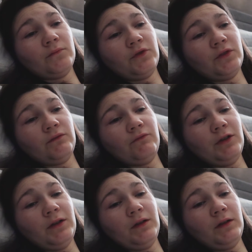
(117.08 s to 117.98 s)
Nothing
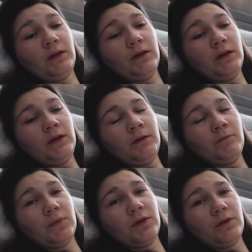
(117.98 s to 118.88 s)
really.
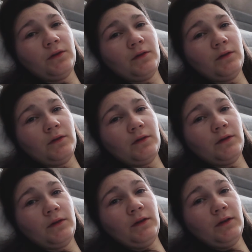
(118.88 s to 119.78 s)
But,
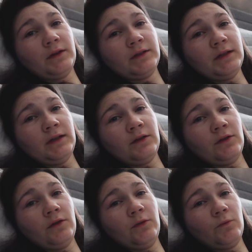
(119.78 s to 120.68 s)
like I said,
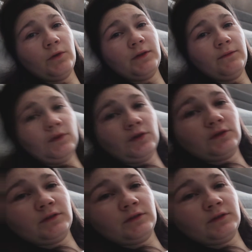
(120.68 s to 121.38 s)
I only wanted vlog